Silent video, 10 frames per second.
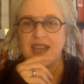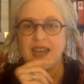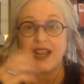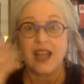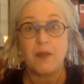
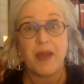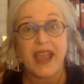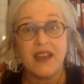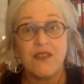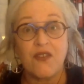And I got
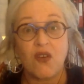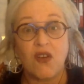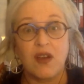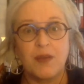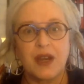paid for
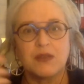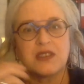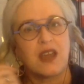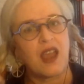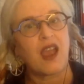them. And I was
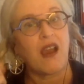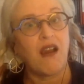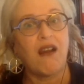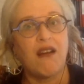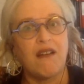like,
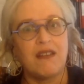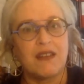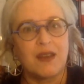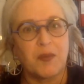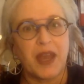well, you can
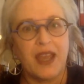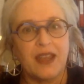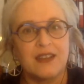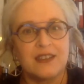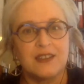get
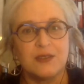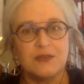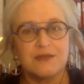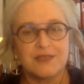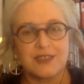paid to do
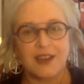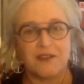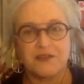stuff.